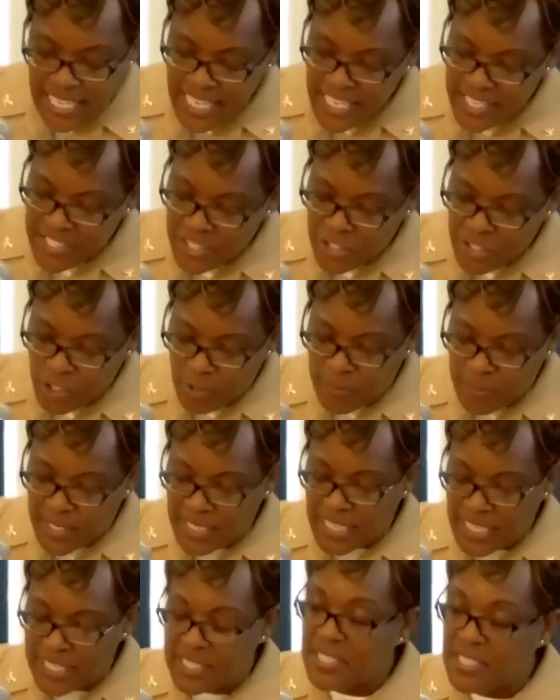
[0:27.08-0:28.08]
Ladies and
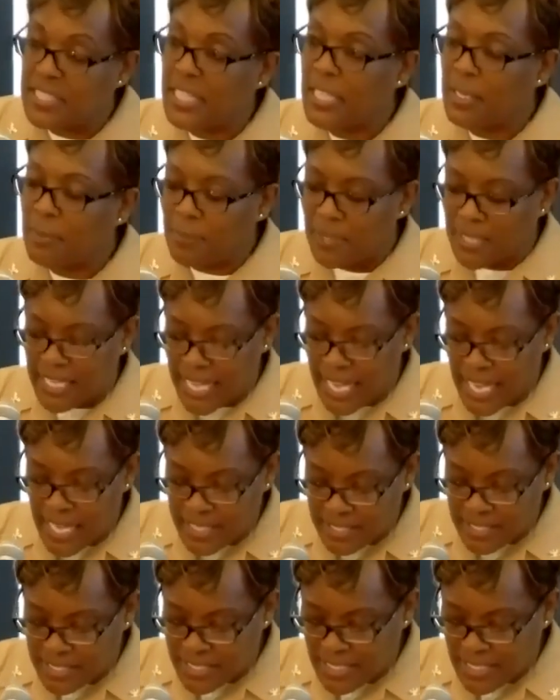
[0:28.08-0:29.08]
gentlemen, esteemed
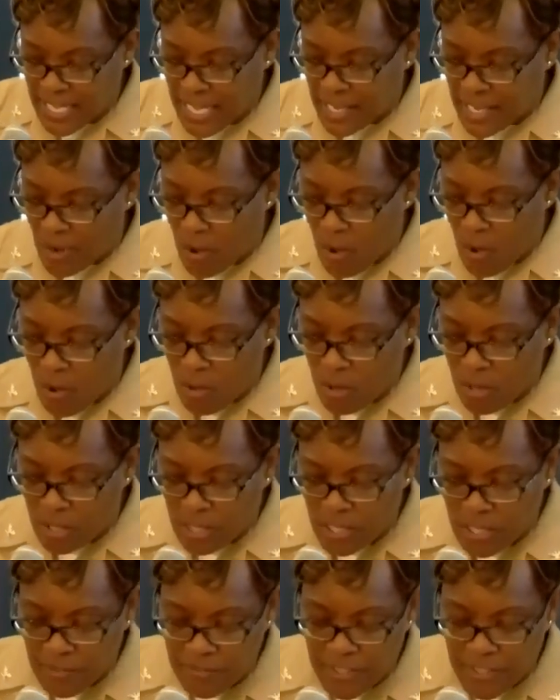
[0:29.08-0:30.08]
guests, and
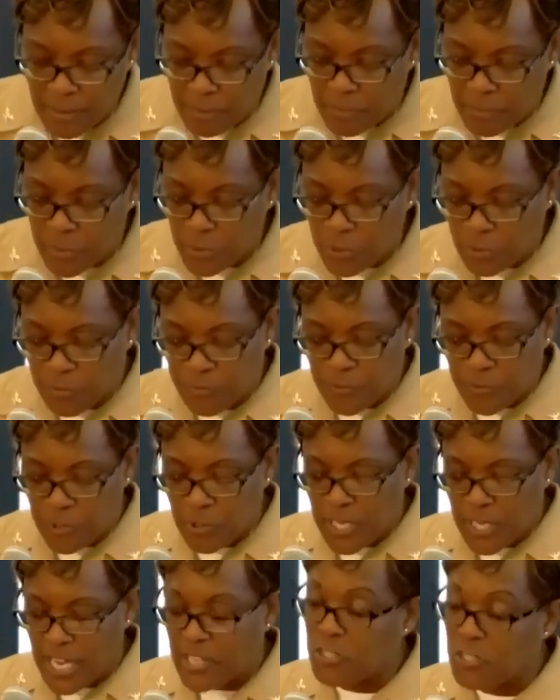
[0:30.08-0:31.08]
all of the
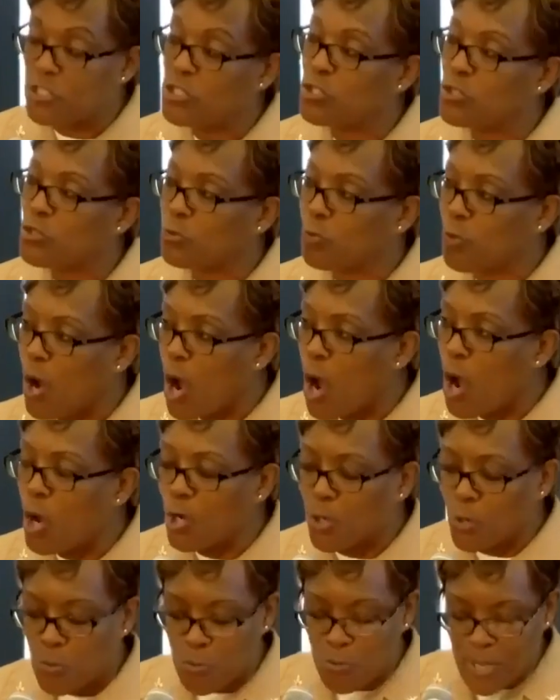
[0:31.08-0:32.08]
beautiful and
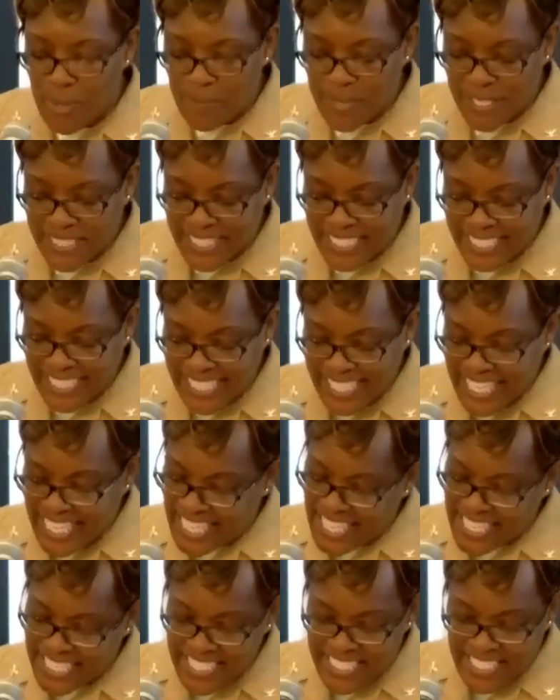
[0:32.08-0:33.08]
strong women
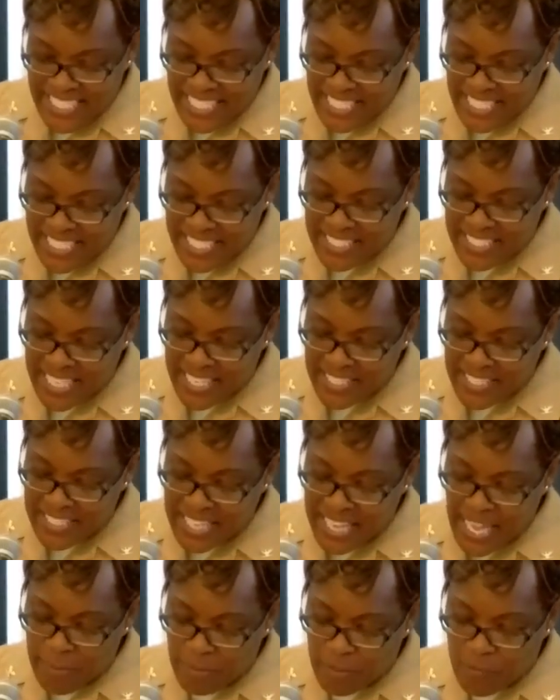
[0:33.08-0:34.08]
in attendance, I
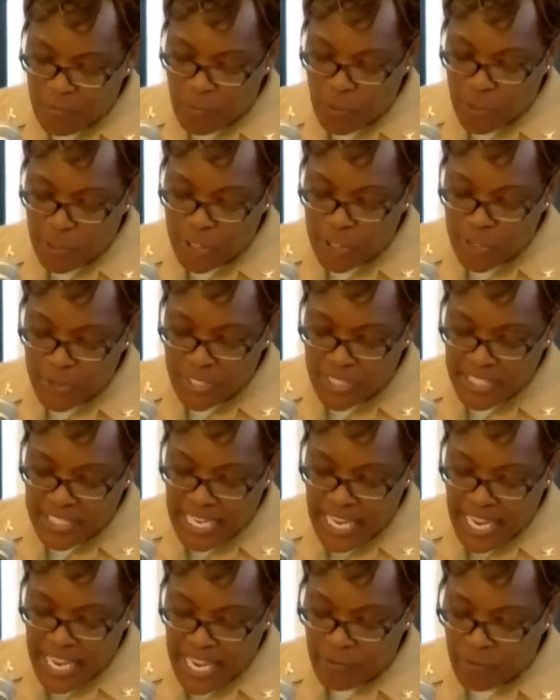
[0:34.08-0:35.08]
stand before you
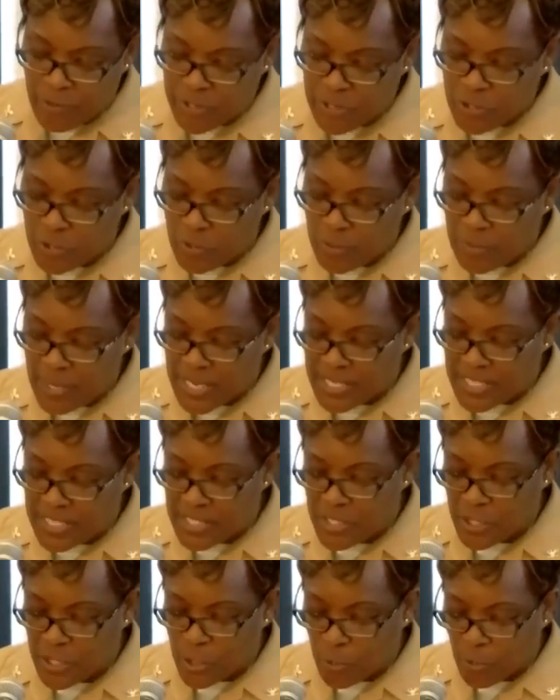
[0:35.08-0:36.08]
today with
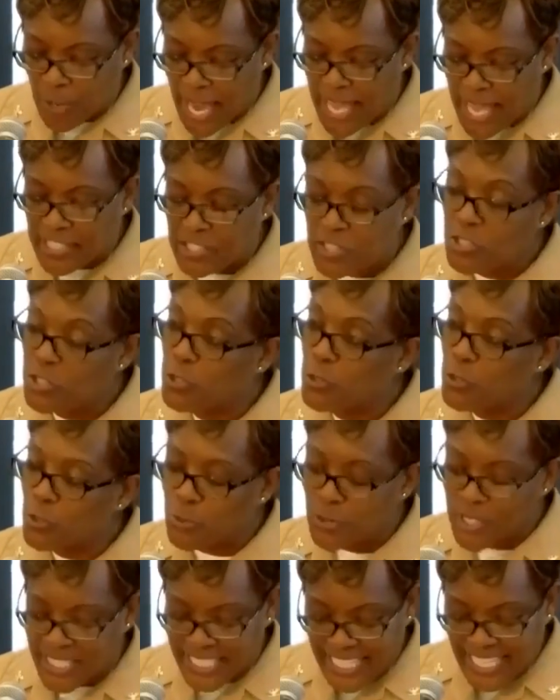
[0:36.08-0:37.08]
tremendous
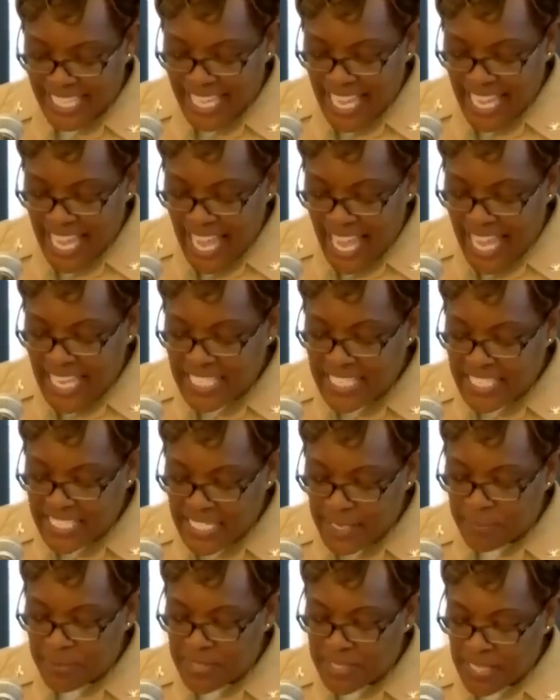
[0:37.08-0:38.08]
gratitude and
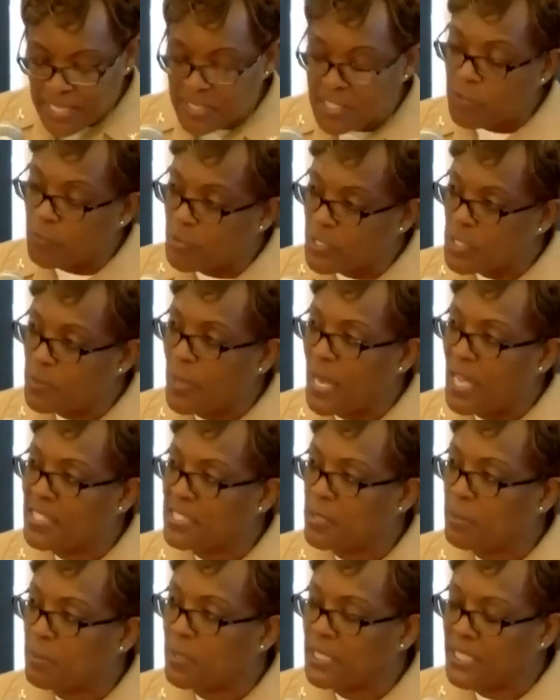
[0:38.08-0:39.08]
deep sense of
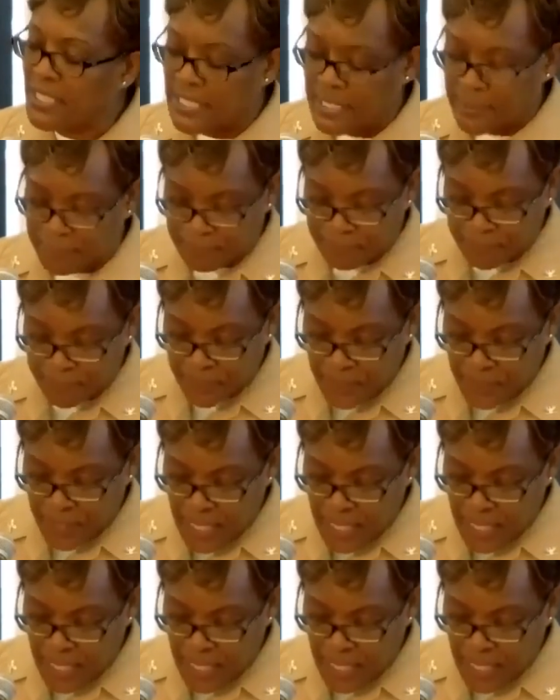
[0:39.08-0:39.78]
responsibility.